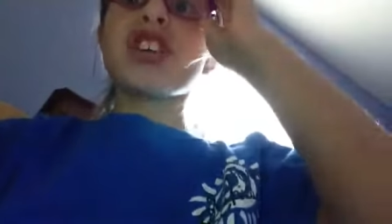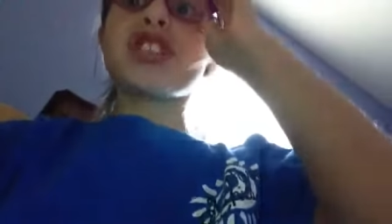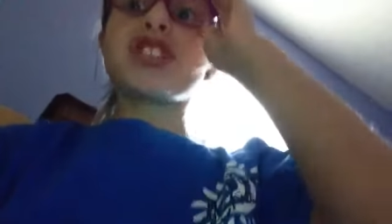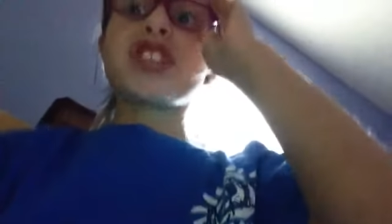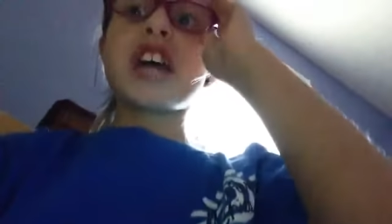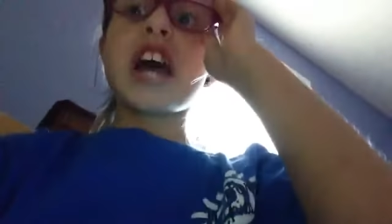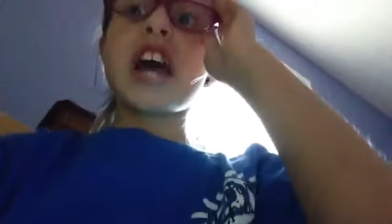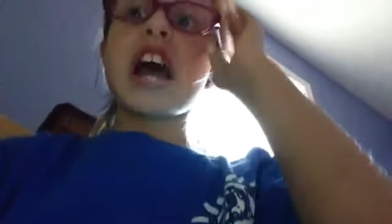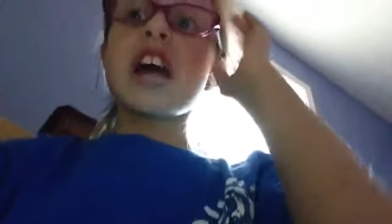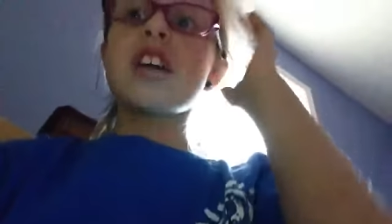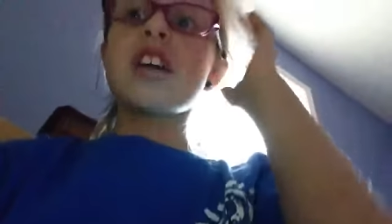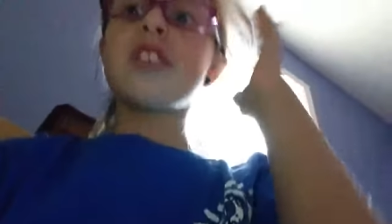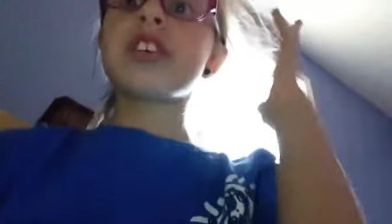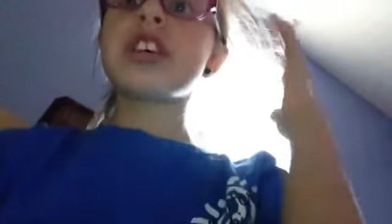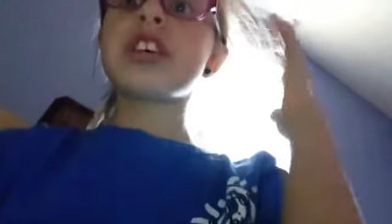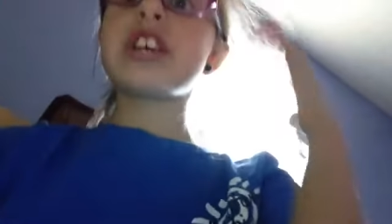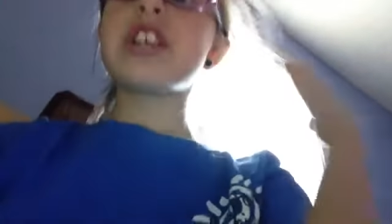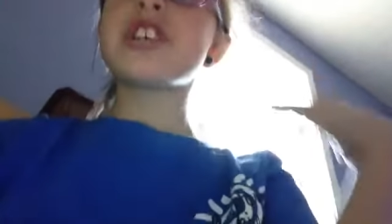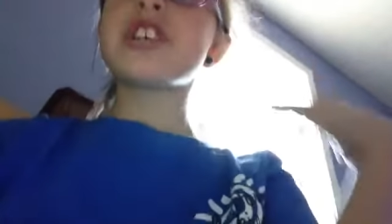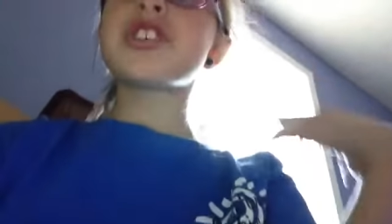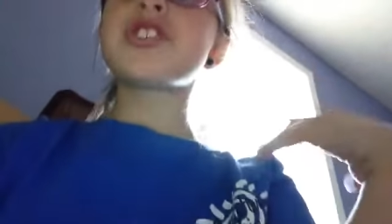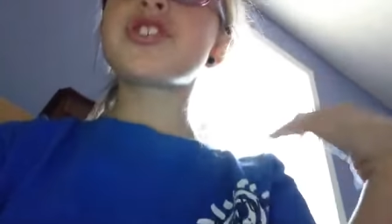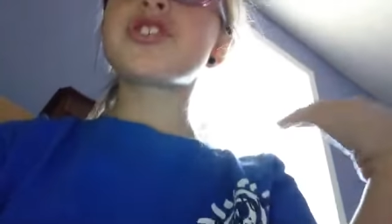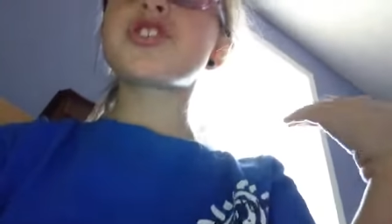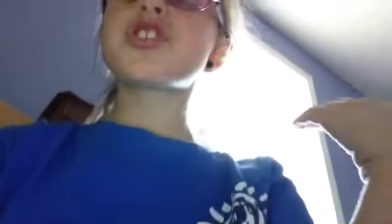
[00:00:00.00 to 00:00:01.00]

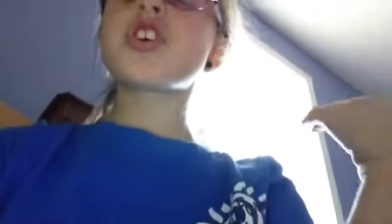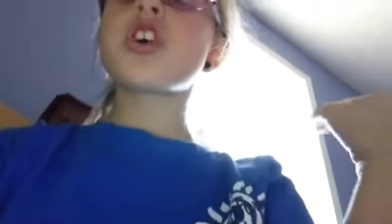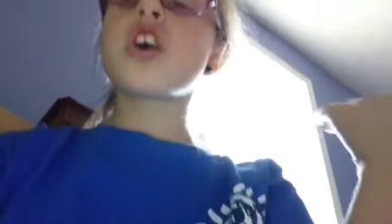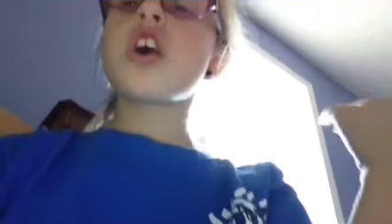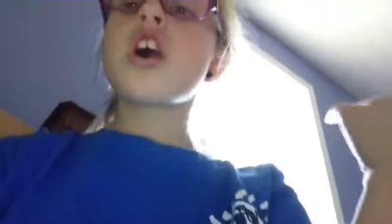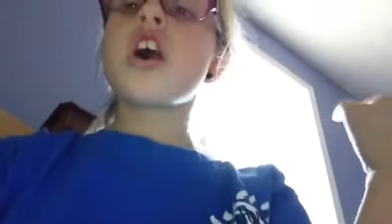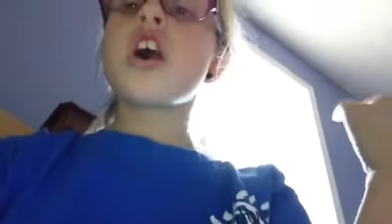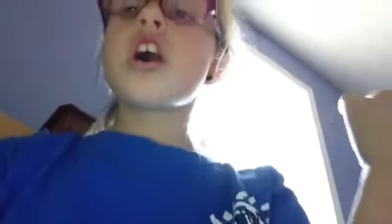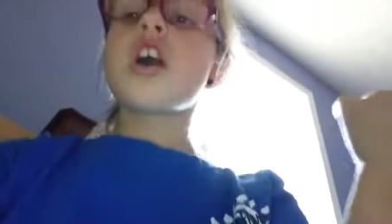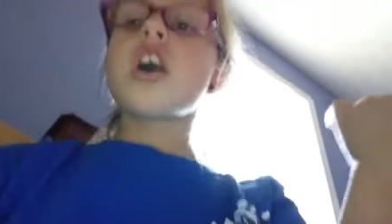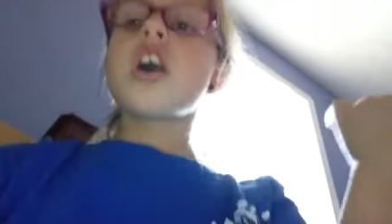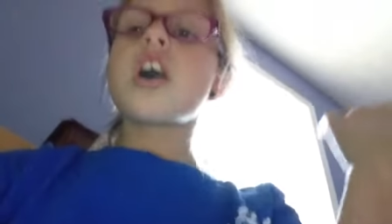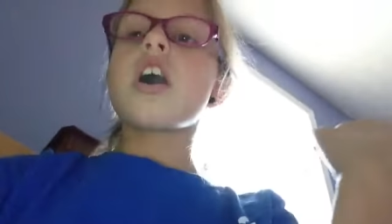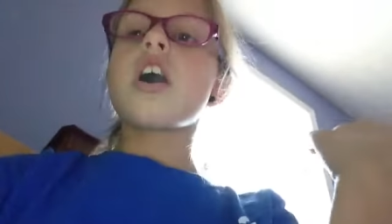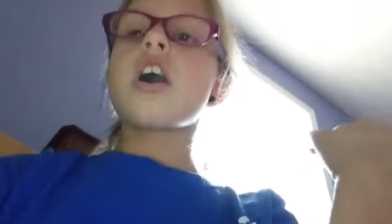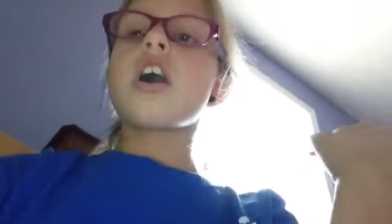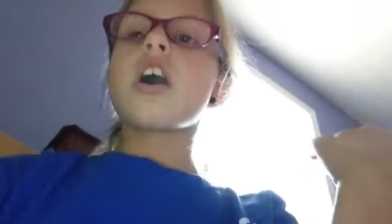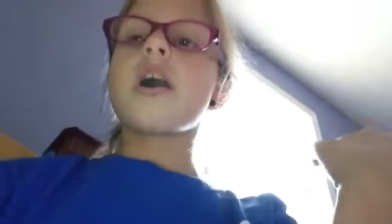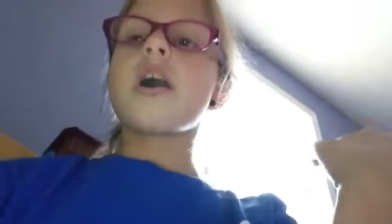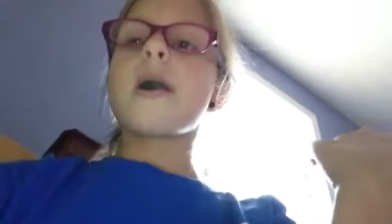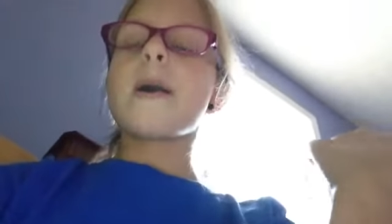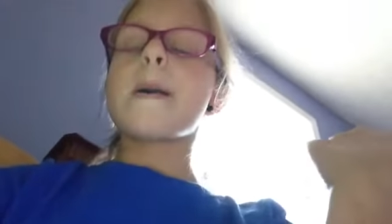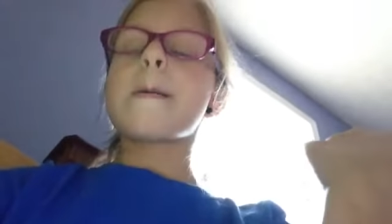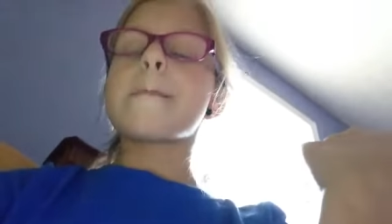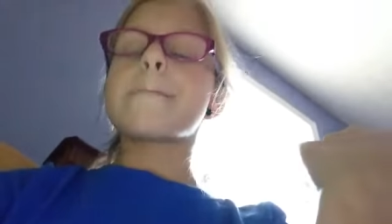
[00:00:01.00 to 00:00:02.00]
challenge
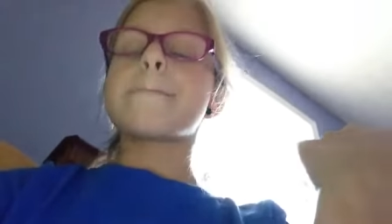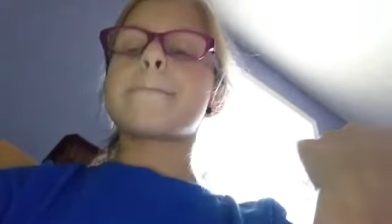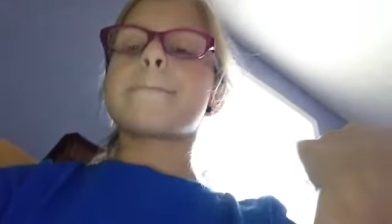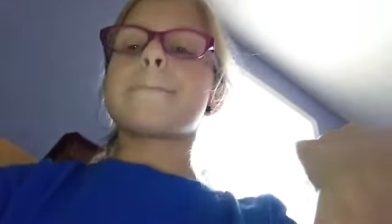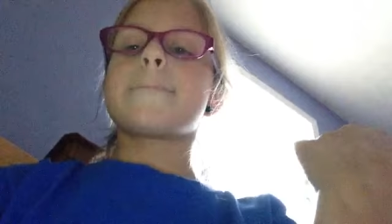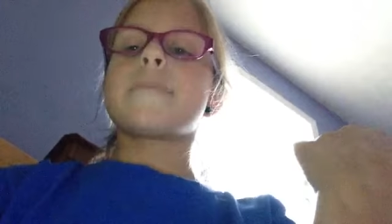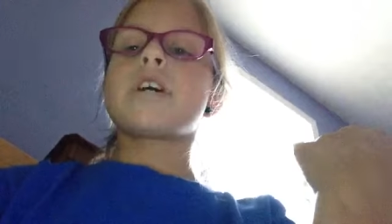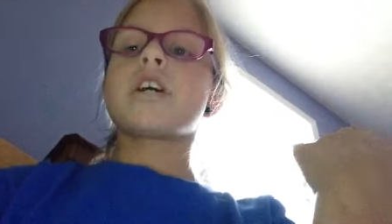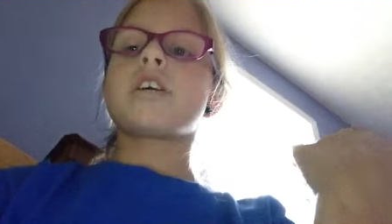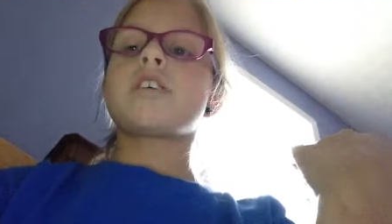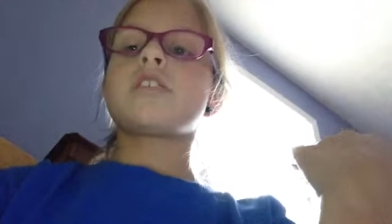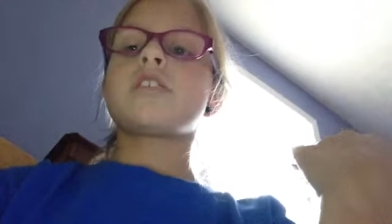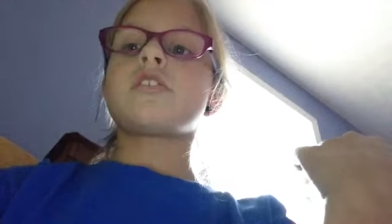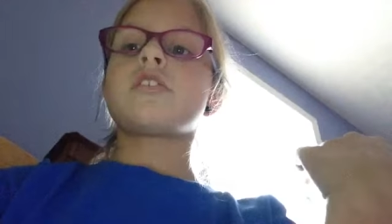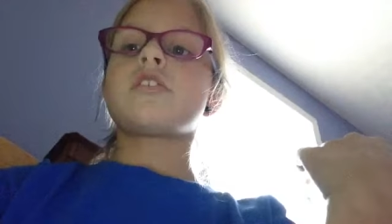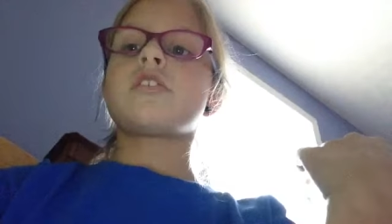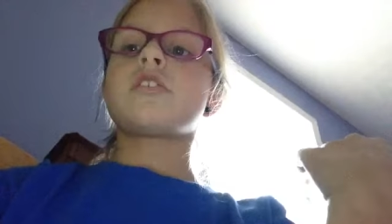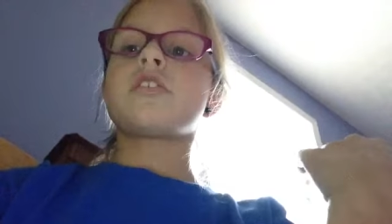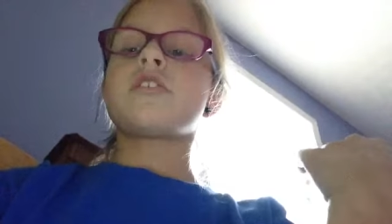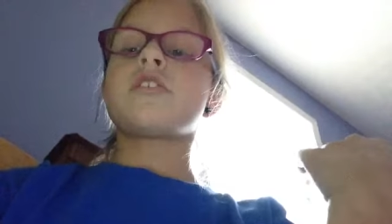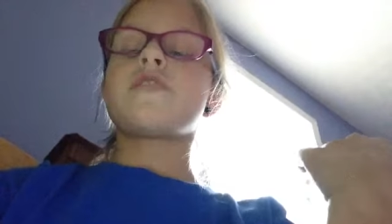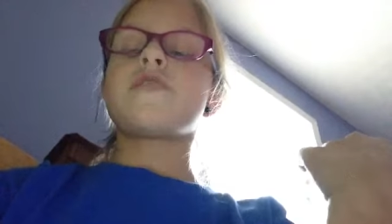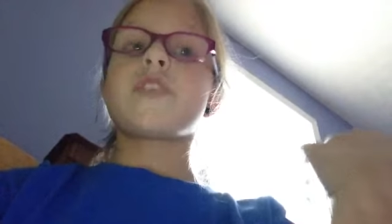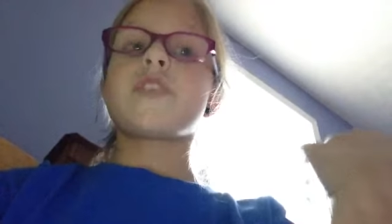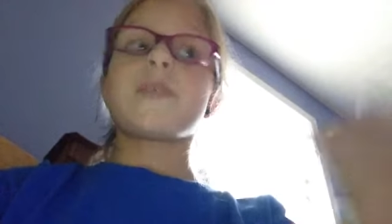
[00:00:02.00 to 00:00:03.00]
um,
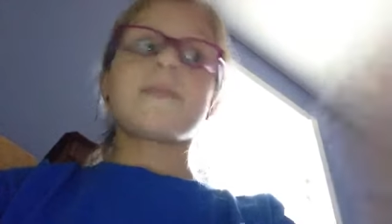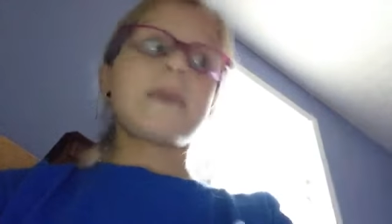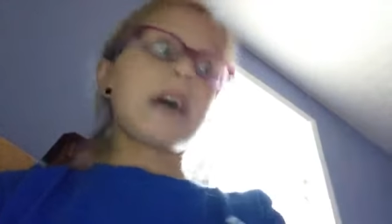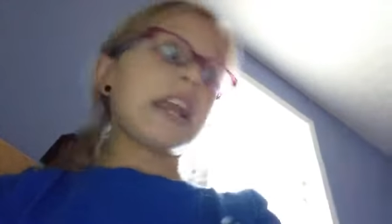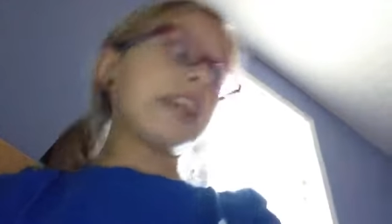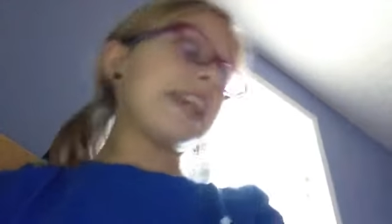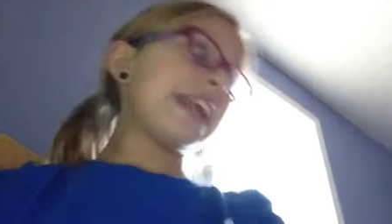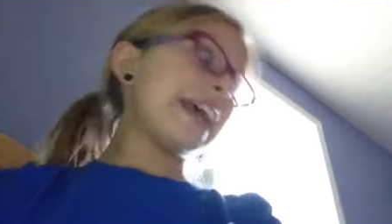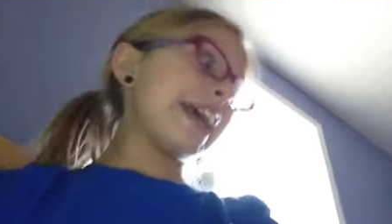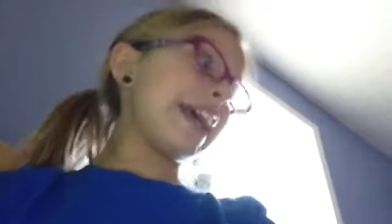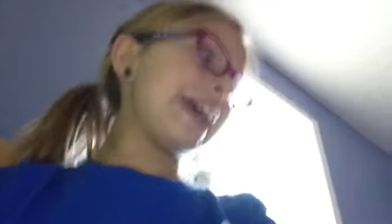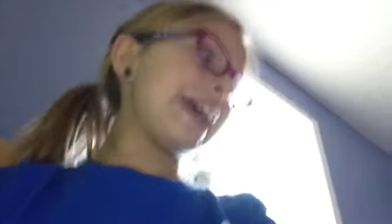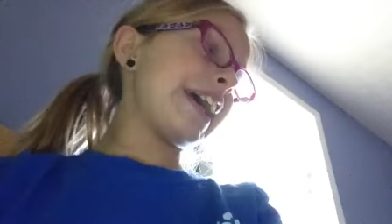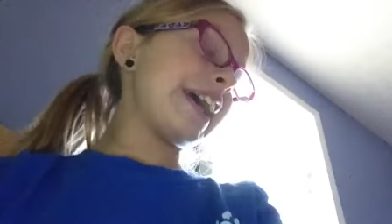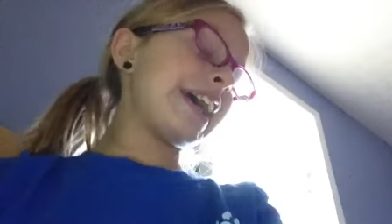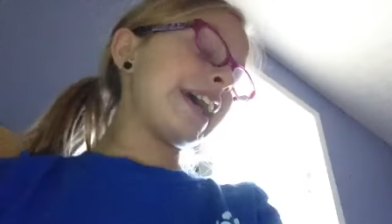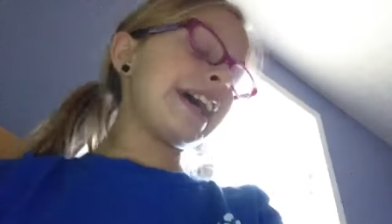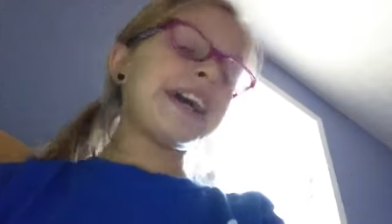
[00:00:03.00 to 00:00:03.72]
for Monday.